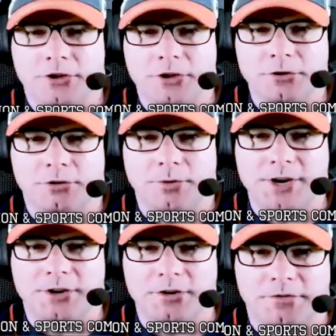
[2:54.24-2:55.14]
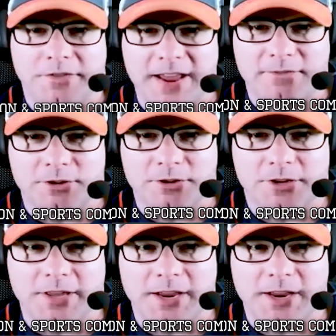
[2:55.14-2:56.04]
the 2-3-2
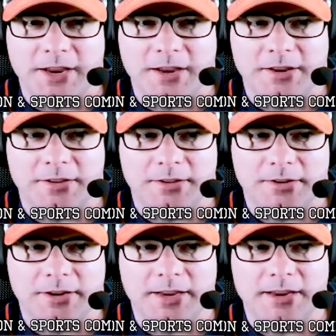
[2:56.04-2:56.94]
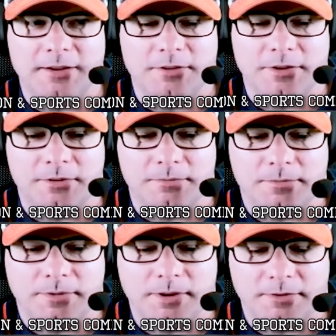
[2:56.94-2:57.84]
favors the team with
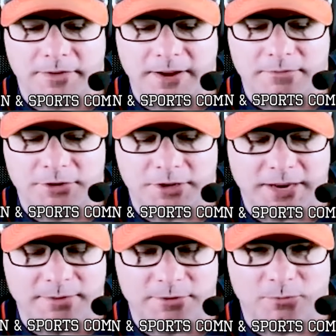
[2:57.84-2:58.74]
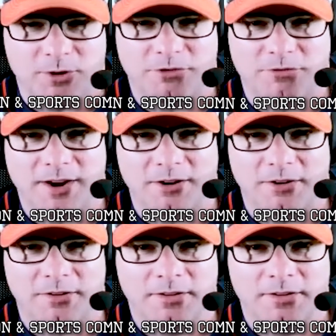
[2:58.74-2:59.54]
the worst record.